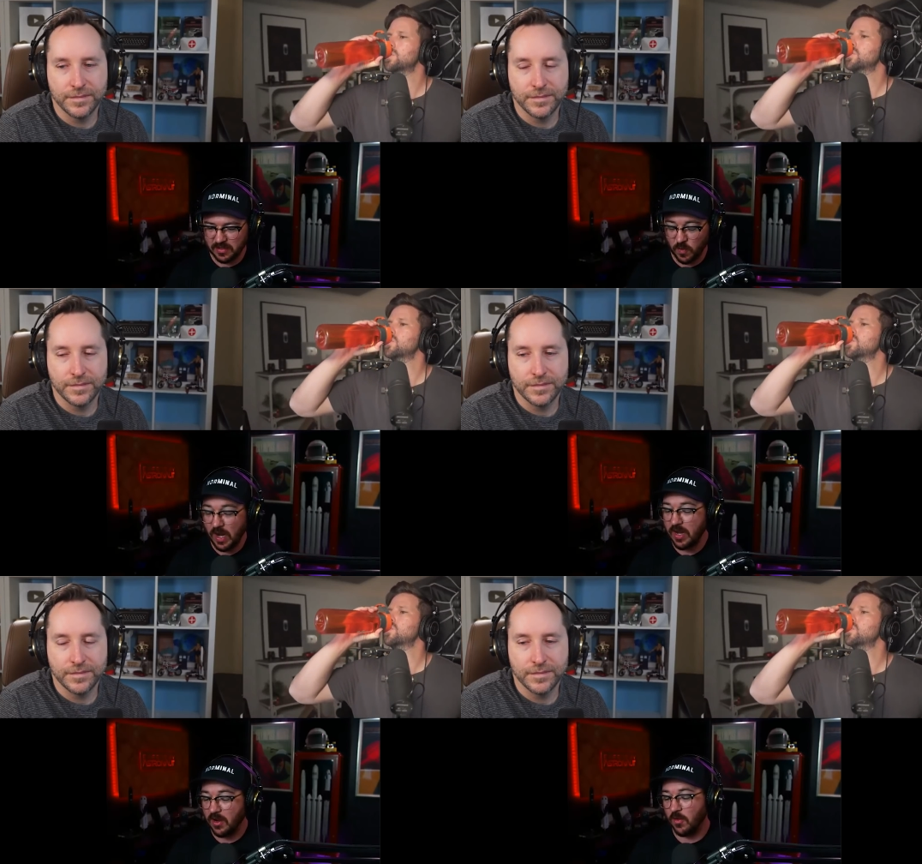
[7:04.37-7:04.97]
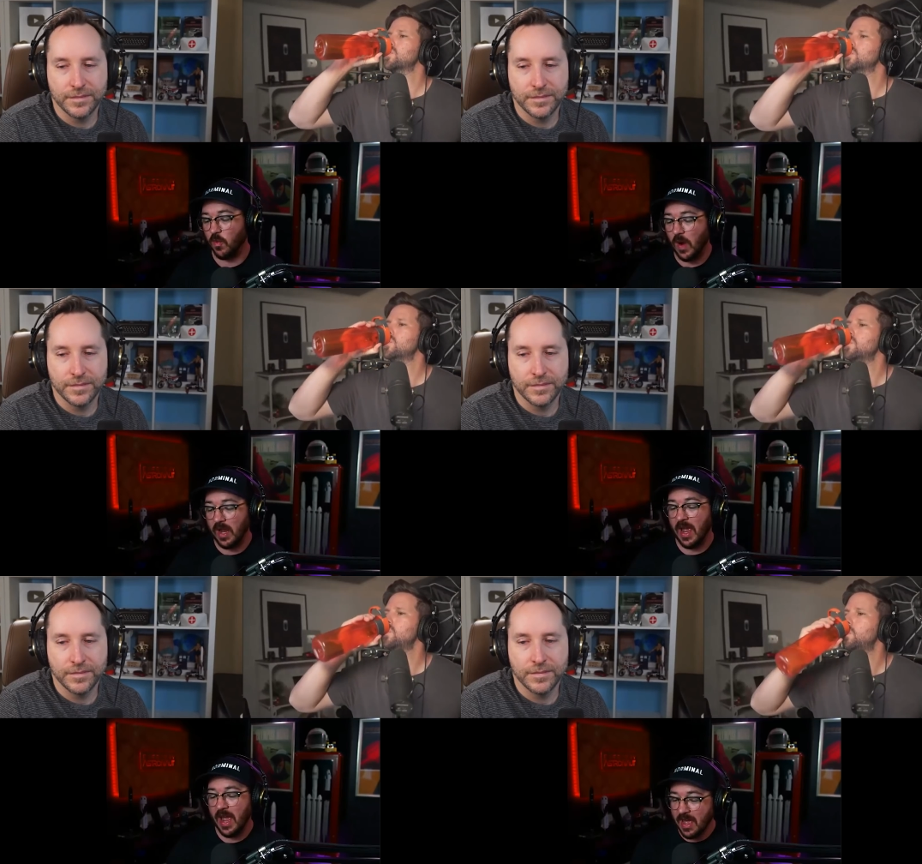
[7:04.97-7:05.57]
Speaker 1: Why oh, why
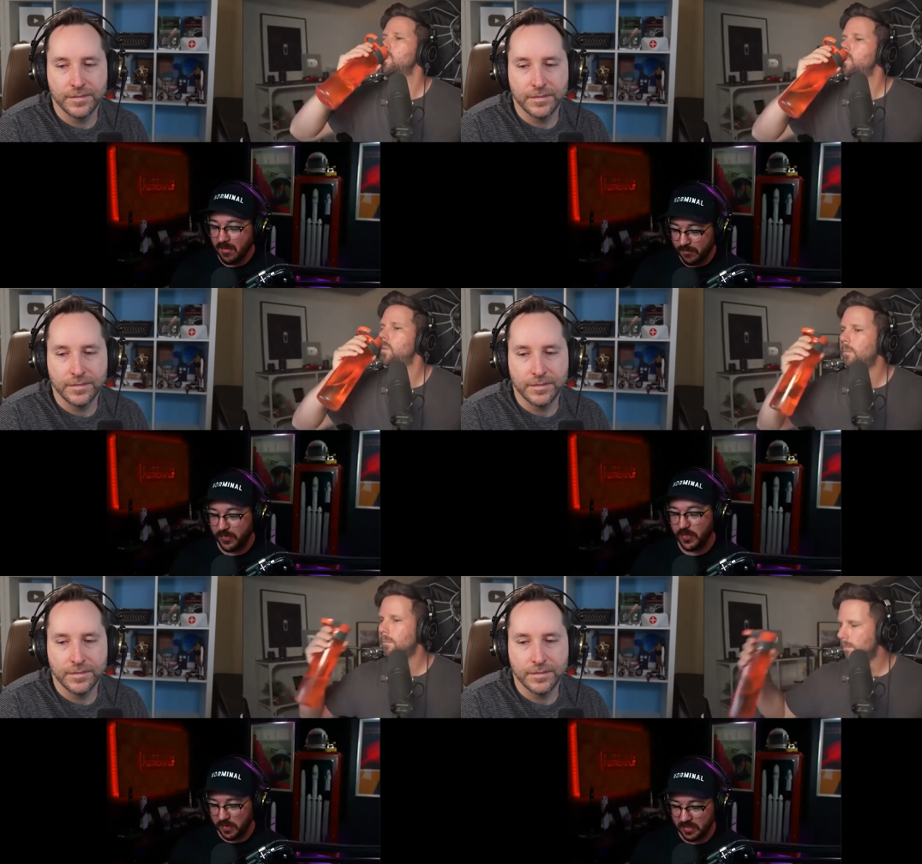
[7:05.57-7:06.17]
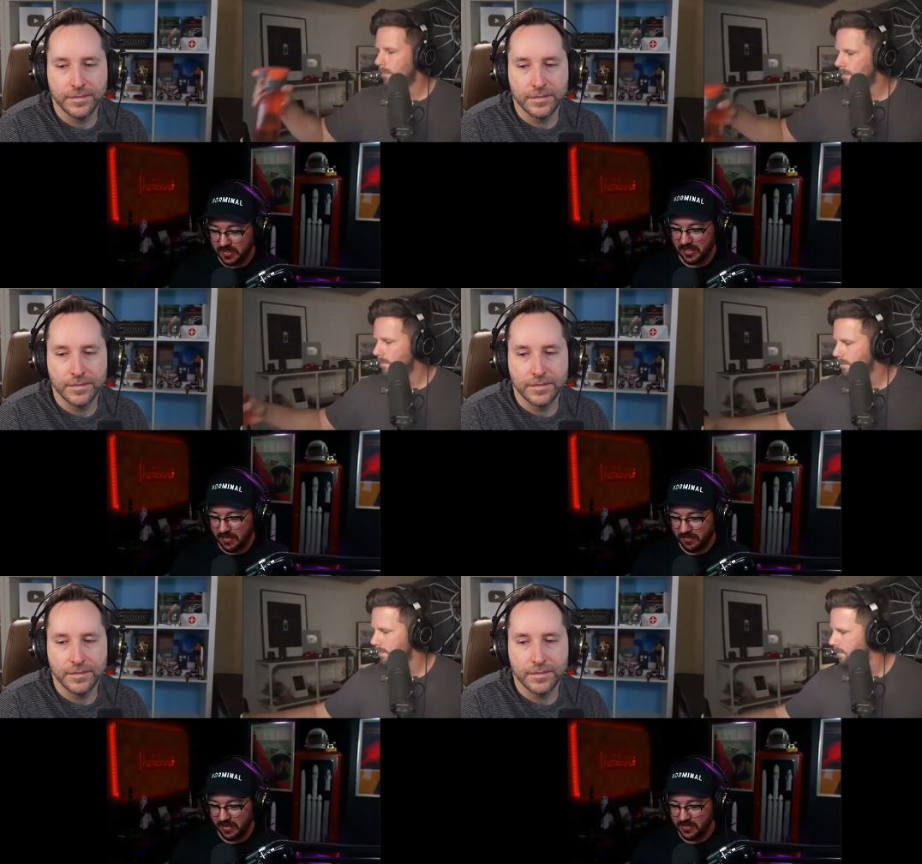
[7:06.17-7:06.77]
have three sea
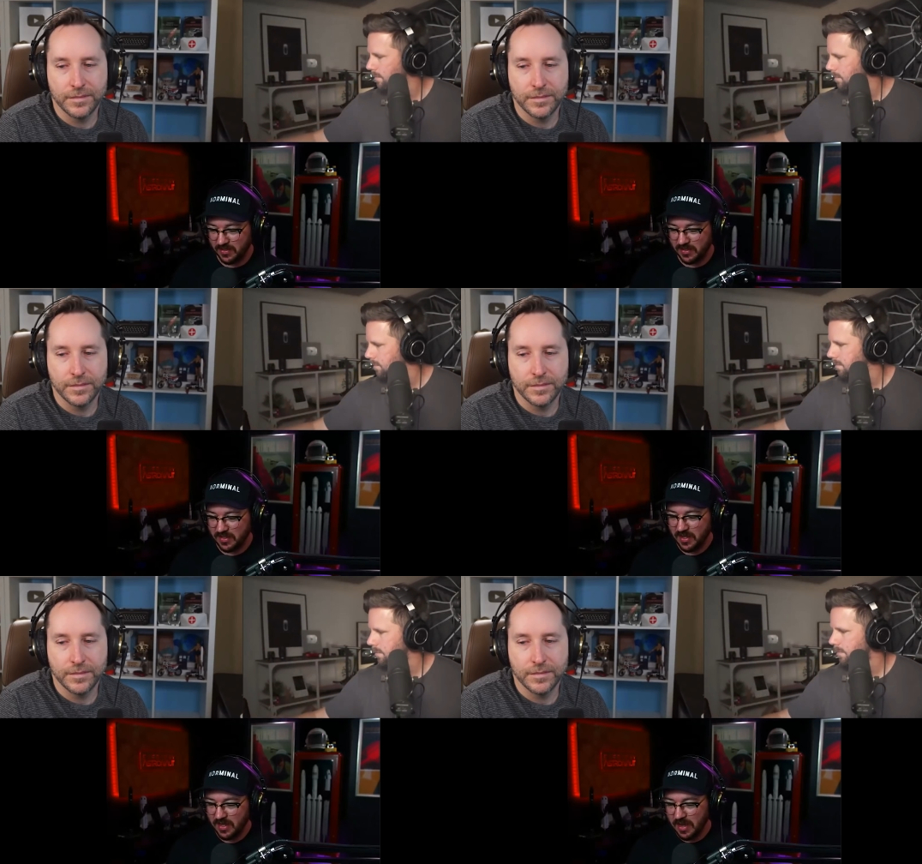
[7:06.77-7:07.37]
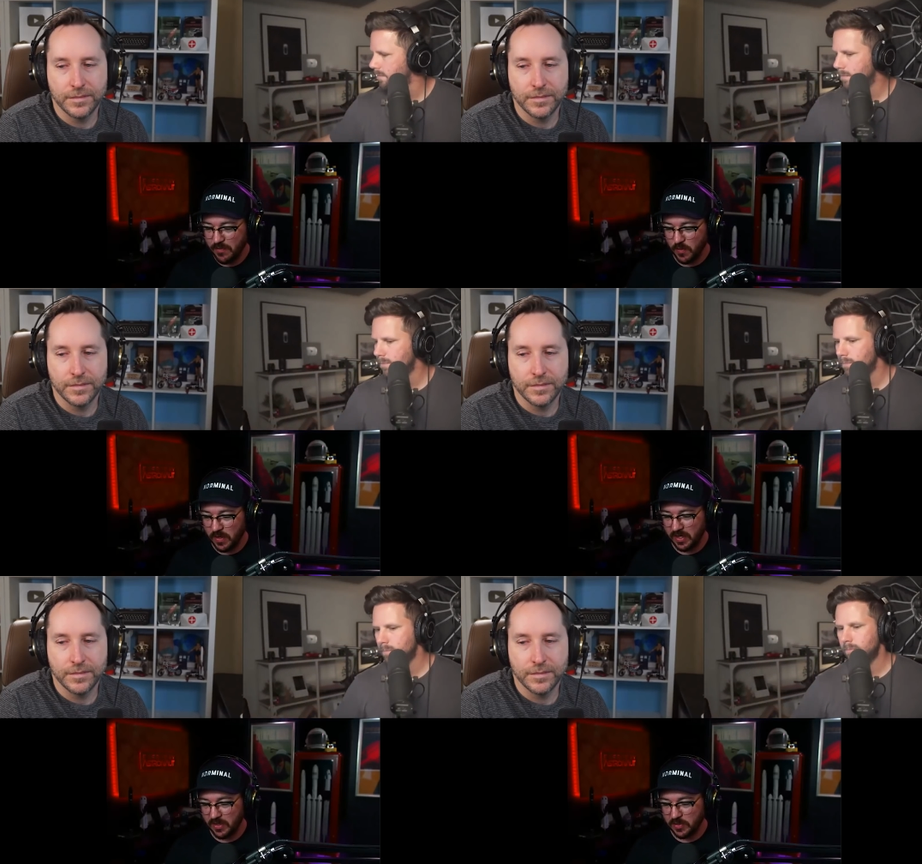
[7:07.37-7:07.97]
level engines if you're
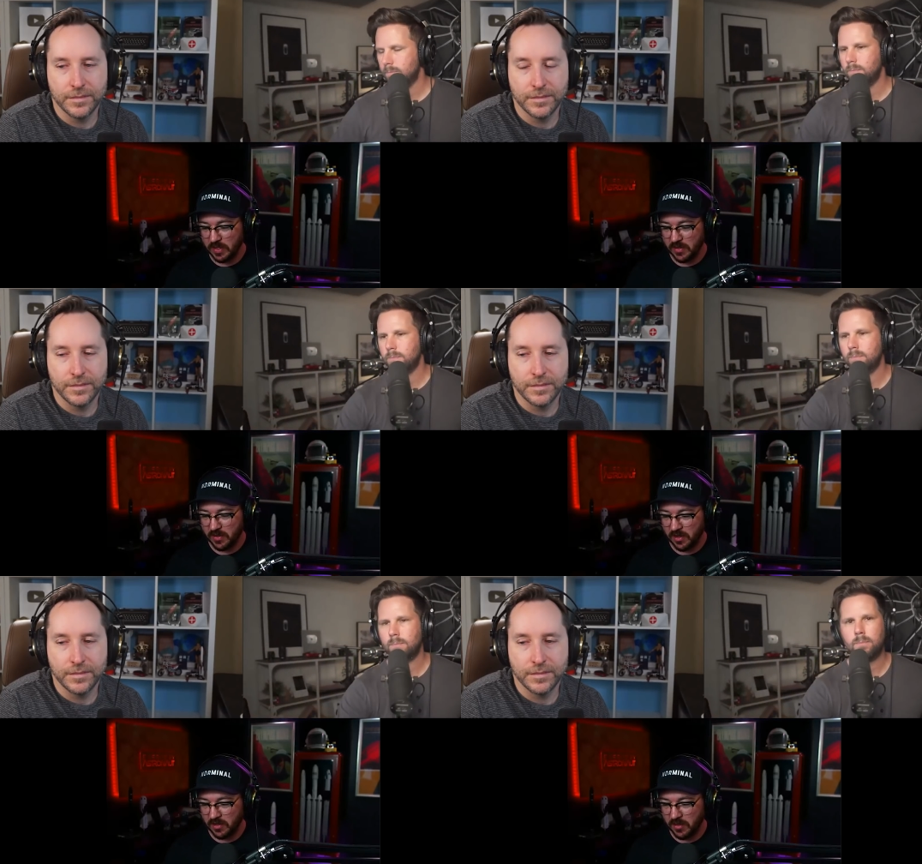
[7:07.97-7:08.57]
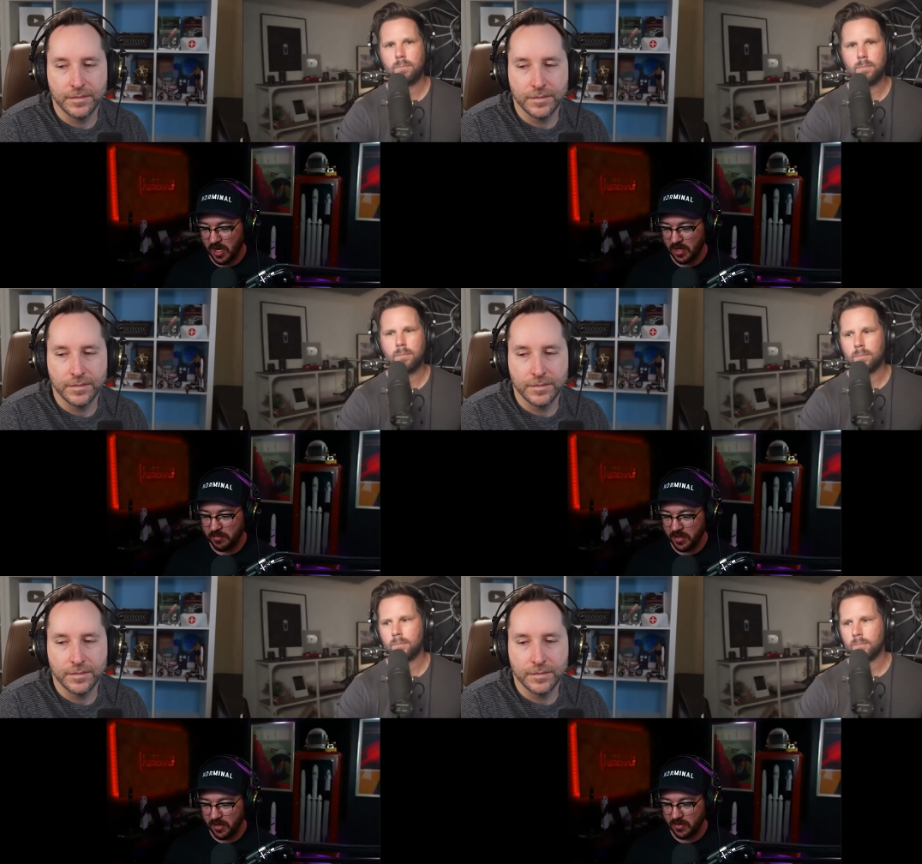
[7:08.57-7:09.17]
running at 300 odd, odd
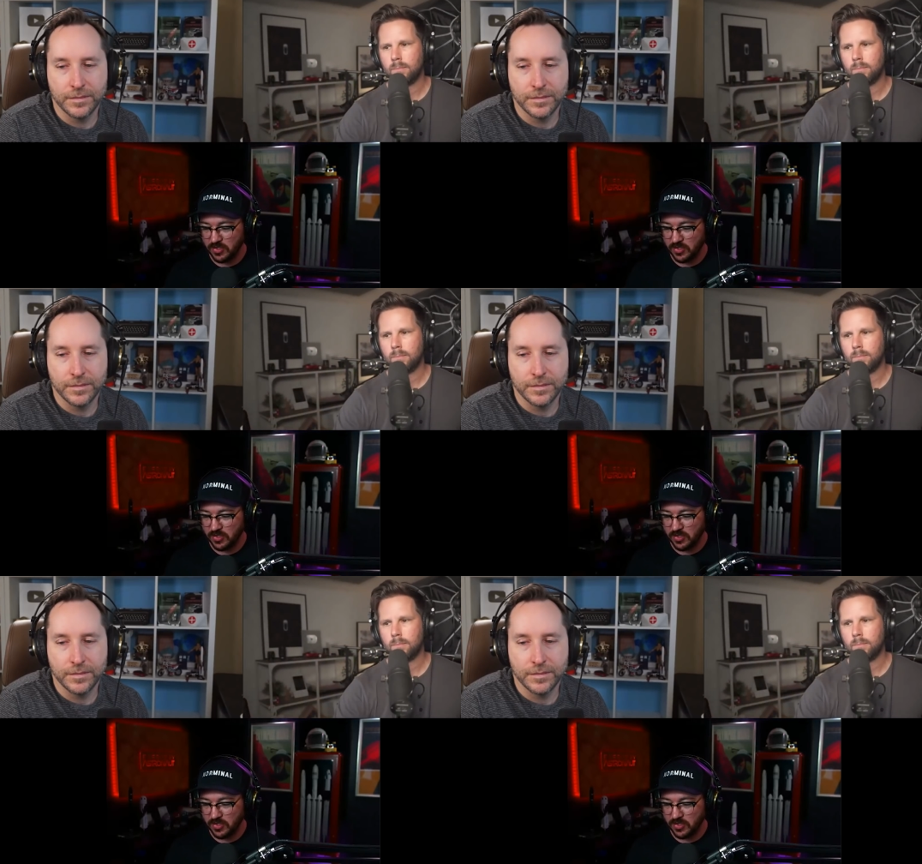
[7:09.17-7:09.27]
bar?